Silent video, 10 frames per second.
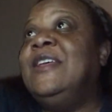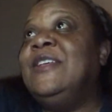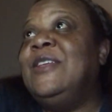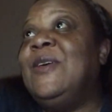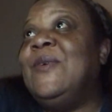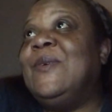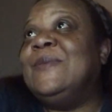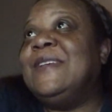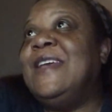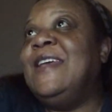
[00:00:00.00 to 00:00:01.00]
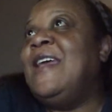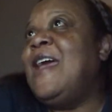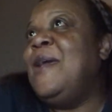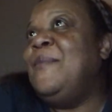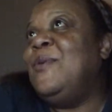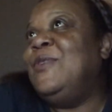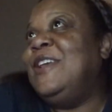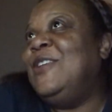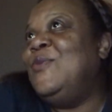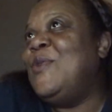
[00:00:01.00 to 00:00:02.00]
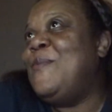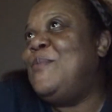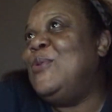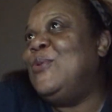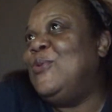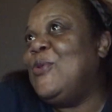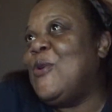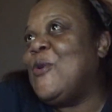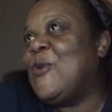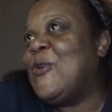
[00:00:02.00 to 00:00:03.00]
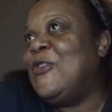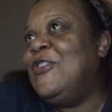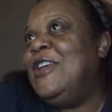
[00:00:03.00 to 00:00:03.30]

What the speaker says: You know what I'm saying? Hey, Moody, you went blue. You go, girl.